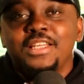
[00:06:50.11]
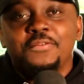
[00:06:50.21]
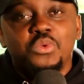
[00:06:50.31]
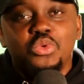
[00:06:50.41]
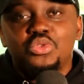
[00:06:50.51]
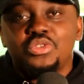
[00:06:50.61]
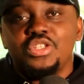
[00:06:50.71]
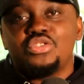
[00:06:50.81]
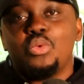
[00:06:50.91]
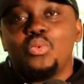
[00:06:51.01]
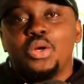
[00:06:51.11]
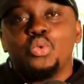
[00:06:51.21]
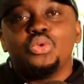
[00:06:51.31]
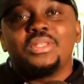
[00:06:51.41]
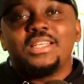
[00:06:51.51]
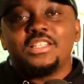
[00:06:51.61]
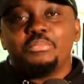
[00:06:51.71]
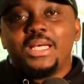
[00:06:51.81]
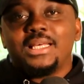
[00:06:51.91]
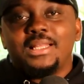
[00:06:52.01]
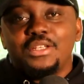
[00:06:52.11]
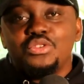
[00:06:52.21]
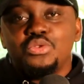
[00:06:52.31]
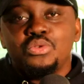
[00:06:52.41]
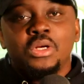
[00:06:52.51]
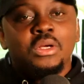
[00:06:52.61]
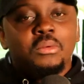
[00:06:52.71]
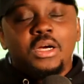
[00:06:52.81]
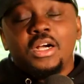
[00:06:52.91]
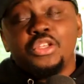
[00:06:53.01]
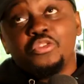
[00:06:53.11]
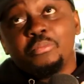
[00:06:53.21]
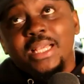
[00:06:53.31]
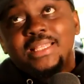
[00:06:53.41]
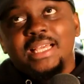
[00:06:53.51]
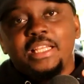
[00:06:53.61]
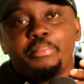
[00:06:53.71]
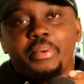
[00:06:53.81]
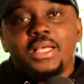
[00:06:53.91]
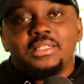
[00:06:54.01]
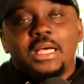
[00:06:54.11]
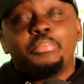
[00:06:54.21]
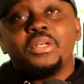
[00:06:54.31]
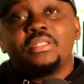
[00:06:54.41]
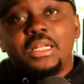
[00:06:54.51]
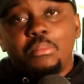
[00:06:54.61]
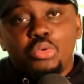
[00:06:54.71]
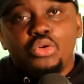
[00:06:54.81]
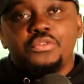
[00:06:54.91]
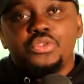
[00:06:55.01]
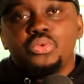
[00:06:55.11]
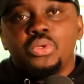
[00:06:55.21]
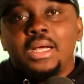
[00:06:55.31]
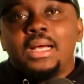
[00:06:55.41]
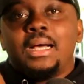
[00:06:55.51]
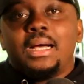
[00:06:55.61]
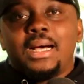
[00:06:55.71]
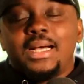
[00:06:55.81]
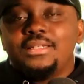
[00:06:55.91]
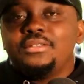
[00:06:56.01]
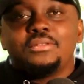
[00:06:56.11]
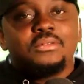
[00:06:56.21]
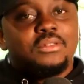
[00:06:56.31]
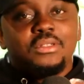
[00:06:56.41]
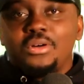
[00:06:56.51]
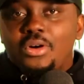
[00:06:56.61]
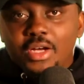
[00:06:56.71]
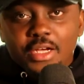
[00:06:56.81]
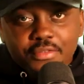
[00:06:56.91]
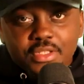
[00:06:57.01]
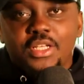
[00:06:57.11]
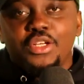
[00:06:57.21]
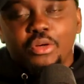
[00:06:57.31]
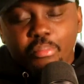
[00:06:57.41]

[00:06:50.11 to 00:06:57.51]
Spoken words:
If you see someone who you think is better than you, you've mentally placed that person above you, and every day you're